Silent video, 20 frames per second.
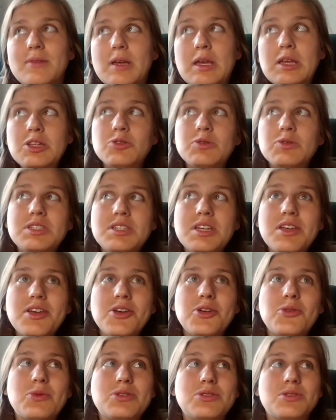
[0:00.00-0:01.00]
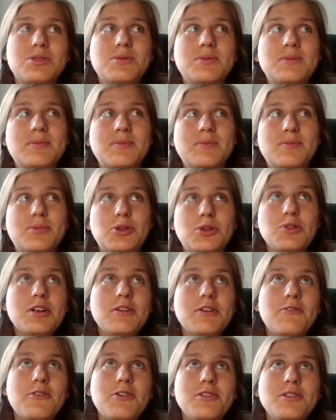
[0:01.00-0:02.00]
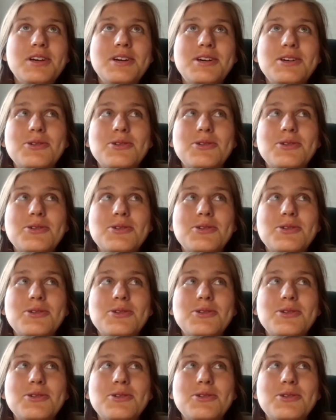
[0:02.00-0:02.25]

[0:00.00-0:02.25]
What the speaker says: interesting. It was beautiful.